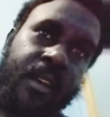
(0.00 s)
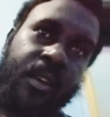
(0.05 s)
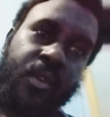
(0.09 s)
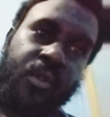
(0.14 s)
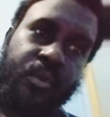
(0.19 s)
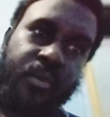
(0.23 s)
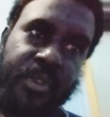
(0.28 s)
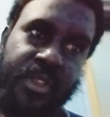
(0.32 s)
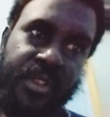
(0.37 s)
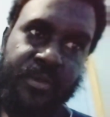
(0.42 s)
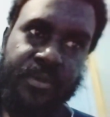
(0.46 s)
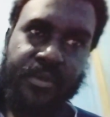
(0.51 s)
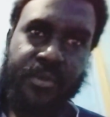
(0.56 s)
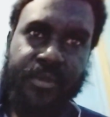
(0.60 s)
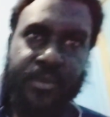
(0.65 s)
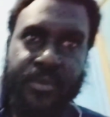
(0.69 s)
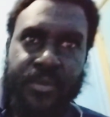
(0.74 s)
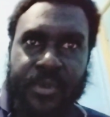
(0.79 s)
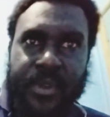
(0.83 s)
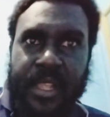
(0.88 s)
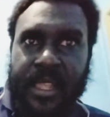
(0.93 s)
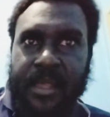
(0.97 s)
view
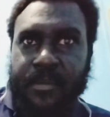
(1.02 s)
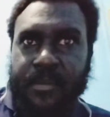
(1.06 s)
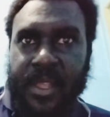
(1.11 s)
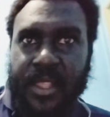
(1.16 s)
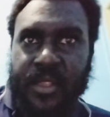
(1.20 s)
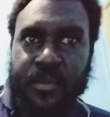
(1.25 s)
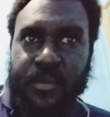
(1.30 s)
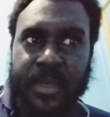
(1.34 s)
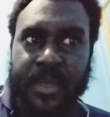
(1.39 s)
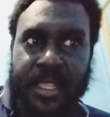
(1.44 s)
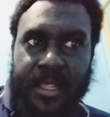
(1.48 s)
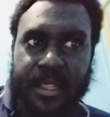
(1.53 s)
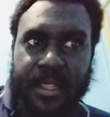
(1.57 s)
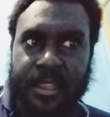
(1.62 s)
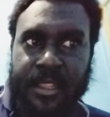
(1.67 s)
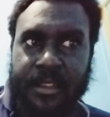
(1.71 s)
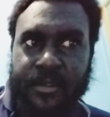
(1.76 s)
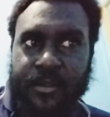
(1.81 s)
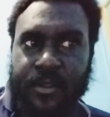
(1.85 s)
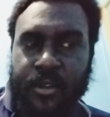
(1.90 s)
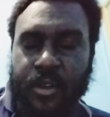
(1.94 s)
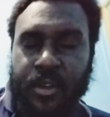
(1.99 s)
and by you mean
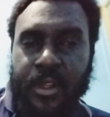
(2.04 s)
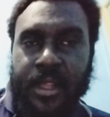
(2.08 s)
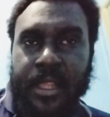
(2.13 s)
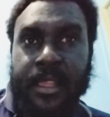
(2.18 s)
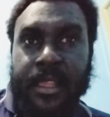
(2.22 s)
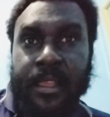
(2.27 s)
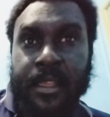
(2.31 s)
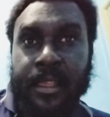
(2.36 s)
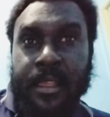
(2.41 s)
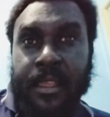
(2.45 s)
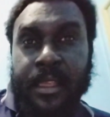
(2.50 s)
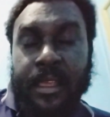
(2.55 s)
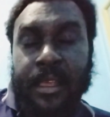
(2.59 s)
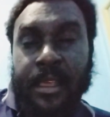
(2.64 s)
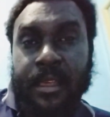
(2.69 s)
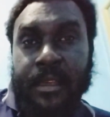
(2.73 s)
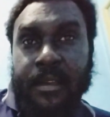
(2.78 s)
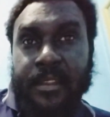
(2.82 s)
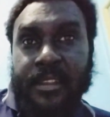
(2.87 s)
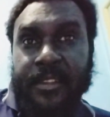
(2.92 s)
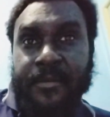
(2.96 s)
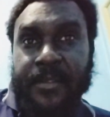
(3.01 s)
need long.
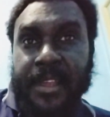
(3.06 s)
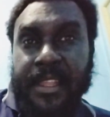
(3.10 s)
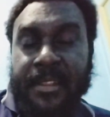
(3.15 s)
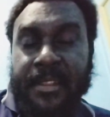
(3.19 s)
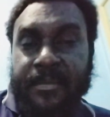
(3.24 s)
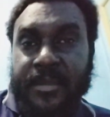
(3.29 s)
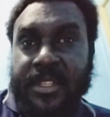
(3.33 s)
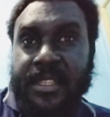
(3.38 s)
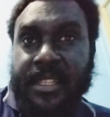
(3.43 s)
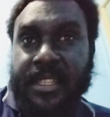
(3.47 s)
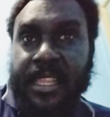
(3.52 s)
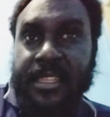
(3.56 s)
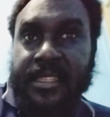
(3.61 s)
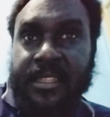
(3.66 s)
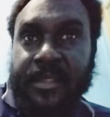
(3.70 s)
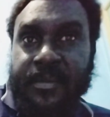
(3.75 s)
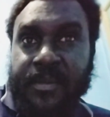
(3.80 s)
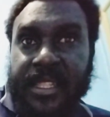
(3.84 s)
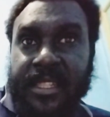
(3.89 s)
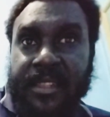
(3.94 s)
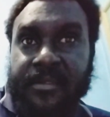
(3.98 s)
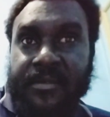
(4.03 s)
Dividing this
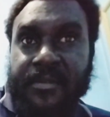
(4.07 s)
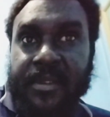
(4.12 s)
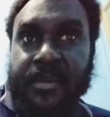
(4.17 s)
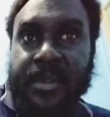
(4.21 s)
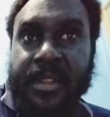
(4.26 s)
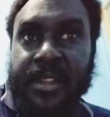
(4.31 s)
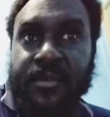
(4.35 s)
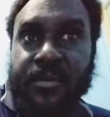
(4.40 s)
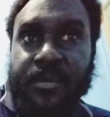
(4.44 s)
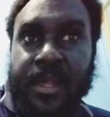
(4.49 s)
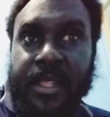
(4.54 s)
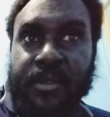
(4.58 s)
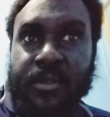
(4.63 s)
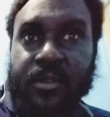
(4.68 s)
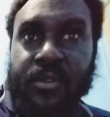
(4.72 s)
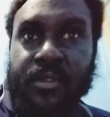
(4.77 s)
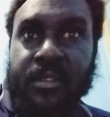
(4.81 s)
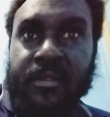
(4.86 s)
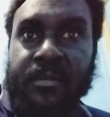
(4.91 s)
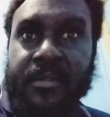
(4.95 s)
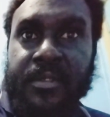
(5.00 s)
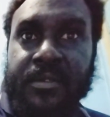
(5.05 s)
estimated revenue by
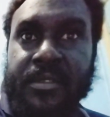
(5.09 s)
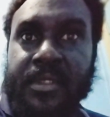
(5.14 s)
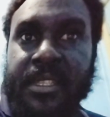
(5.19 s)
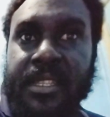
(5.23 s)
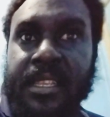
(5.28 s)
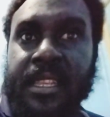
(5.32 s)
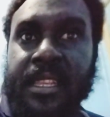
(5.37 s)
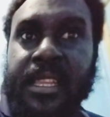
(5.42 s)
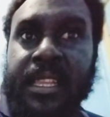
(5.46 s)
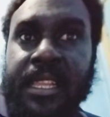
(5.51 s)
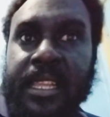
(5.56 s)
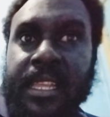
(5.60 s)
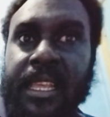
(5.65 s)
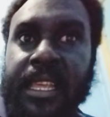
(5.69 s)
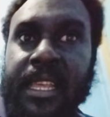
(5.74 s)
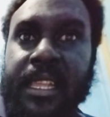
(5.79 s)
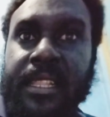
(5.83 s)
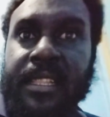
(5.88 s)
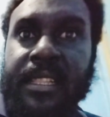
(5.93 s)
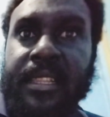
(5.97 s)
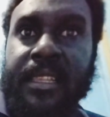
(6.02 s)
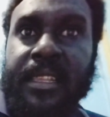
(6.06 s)
total views
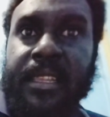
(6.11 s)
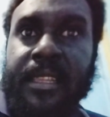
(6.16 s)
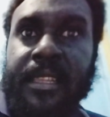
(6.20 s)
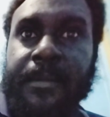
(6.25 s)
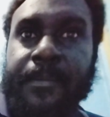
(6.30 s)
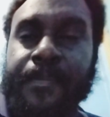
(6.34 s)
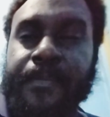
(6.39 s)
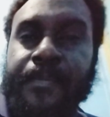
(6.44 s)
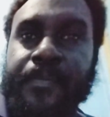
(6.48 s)
and the